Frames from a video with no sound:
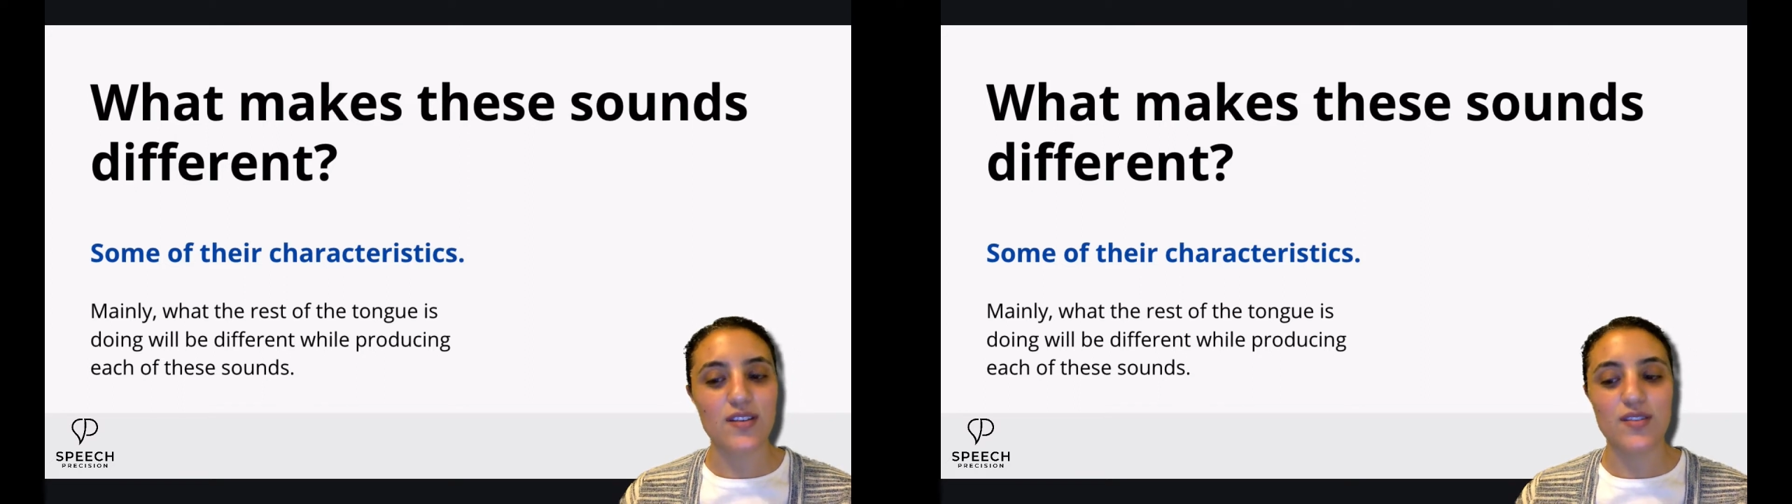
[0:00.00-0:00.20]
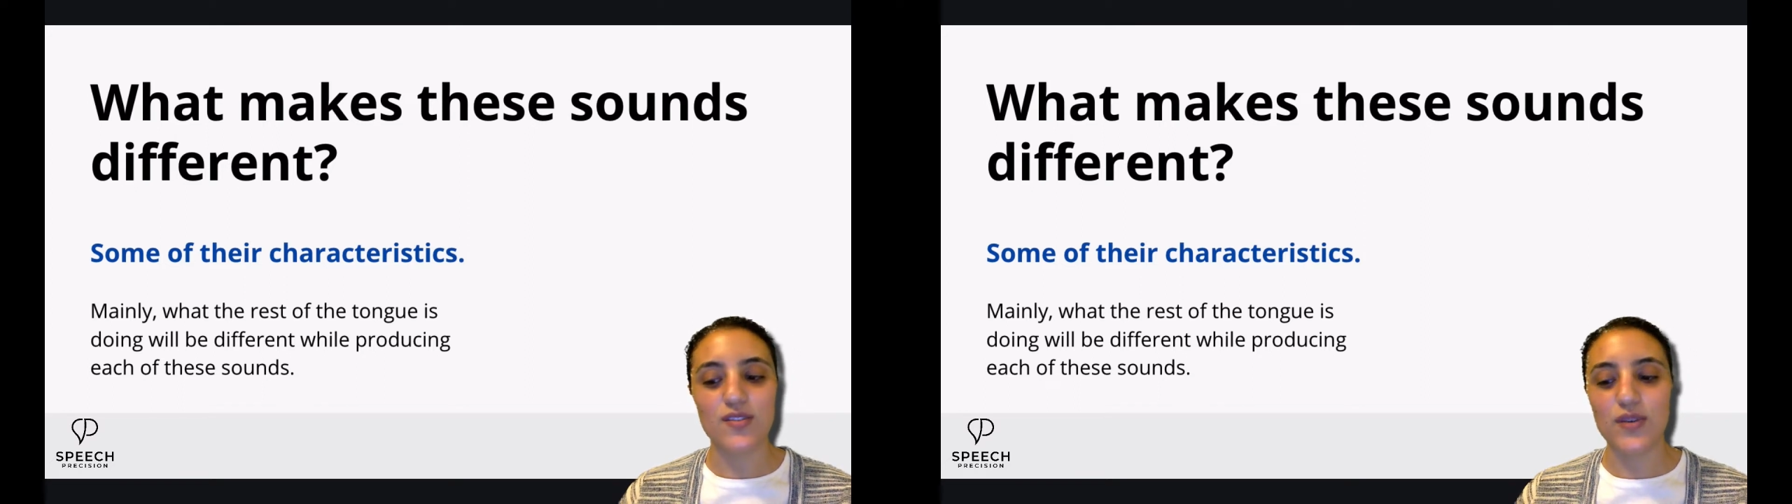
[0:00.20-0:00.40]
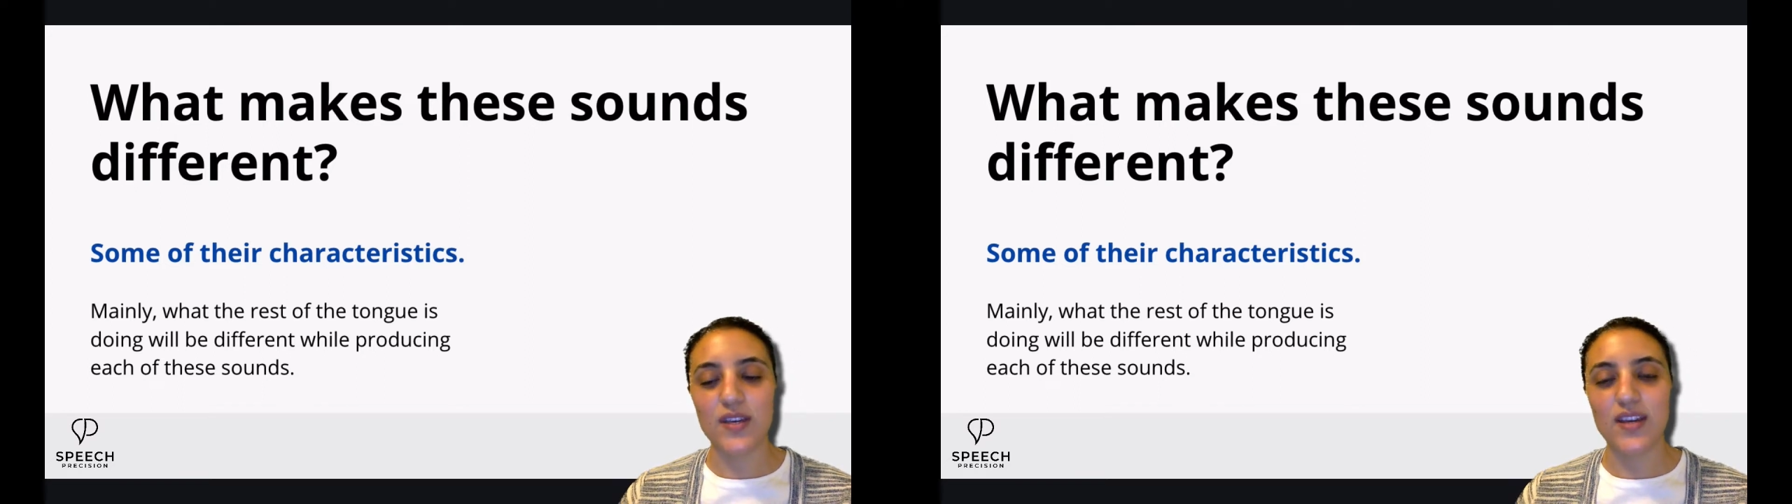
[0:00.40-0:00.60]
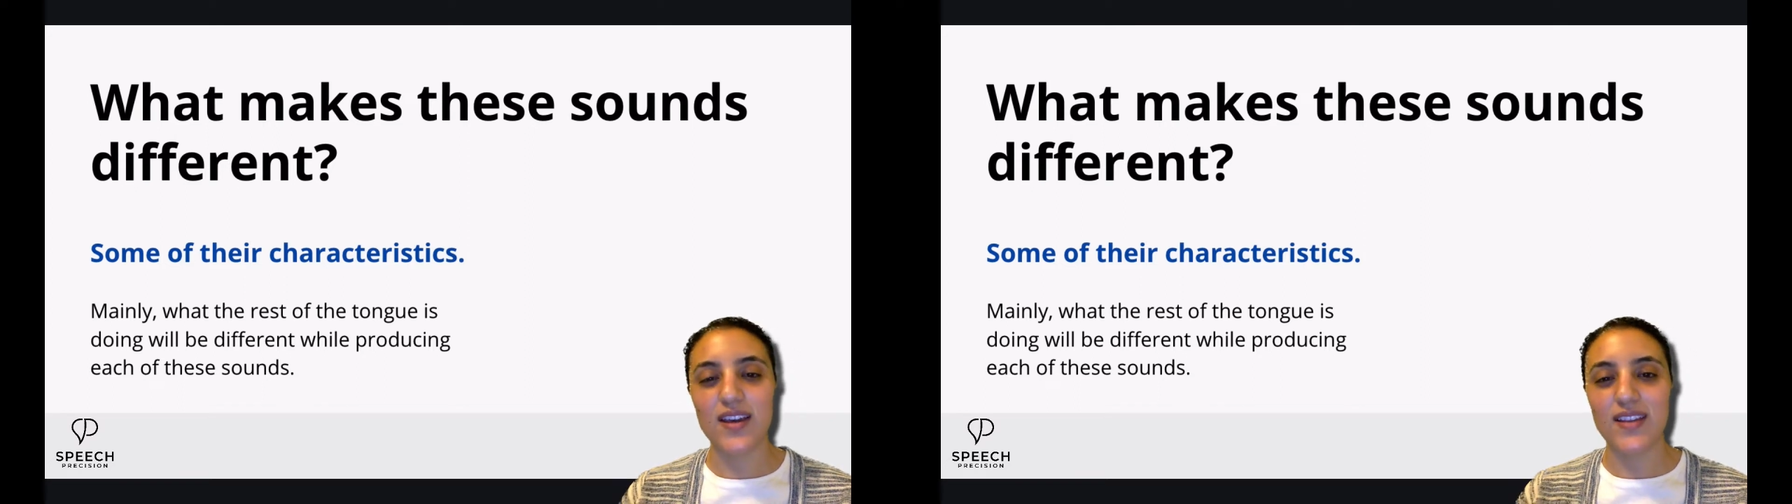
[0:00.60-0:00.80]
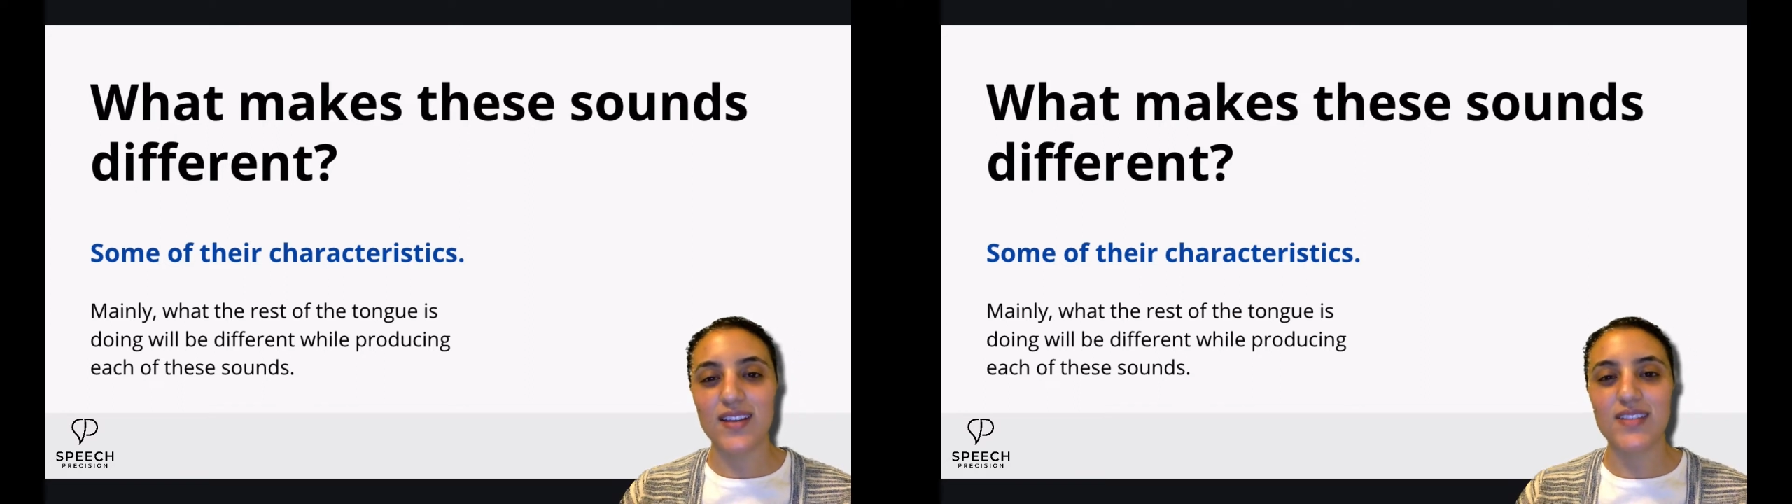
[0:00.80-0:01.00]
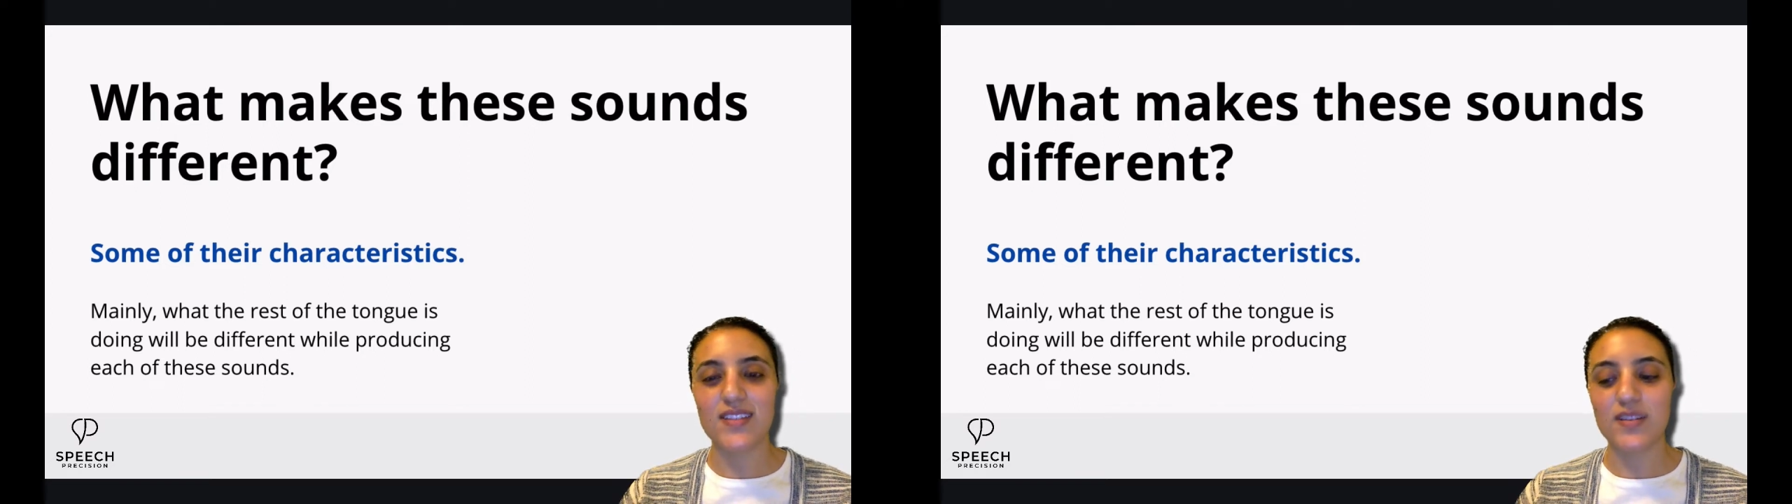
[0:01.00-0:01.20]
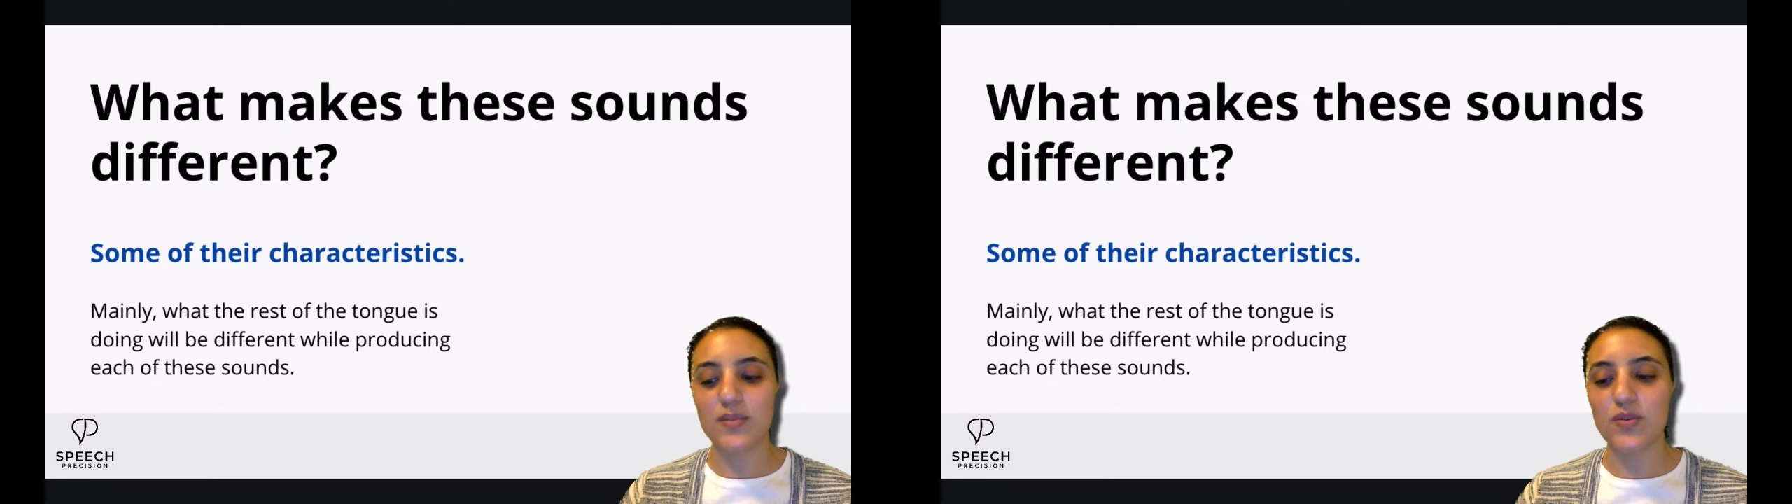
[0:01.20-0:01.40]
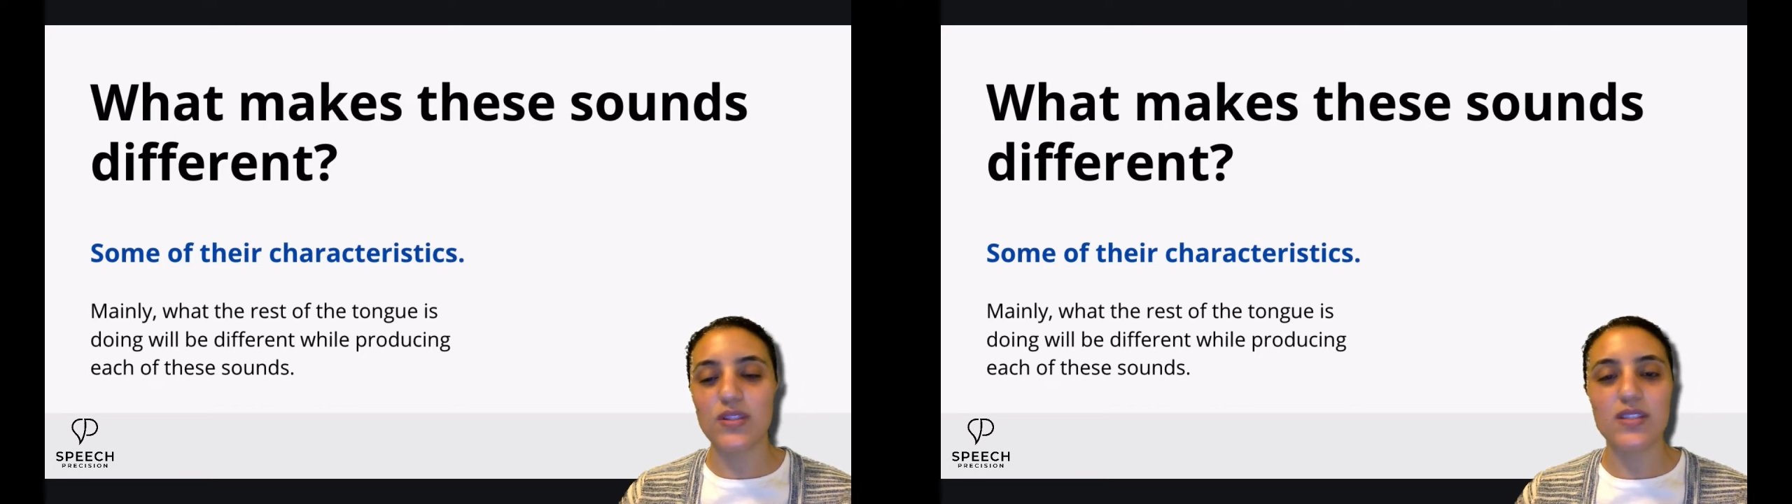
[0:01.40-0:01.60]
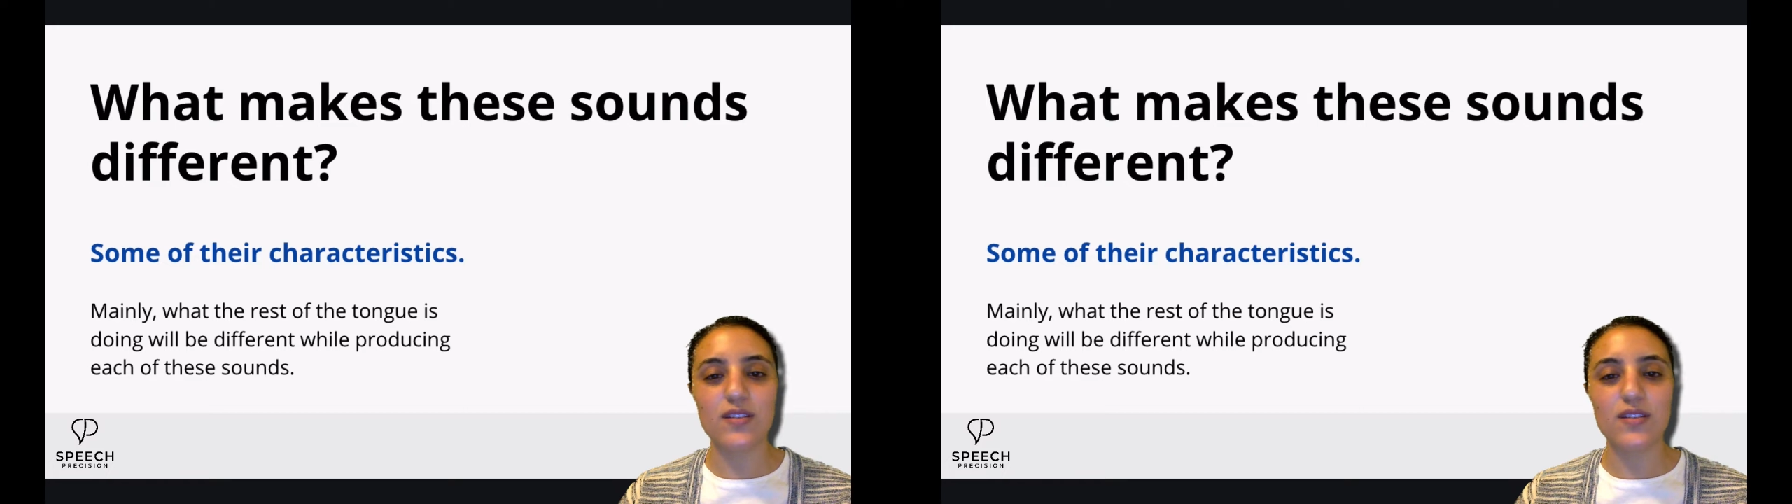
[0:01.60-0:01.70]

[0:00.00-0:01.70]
doing? And that's going to be what's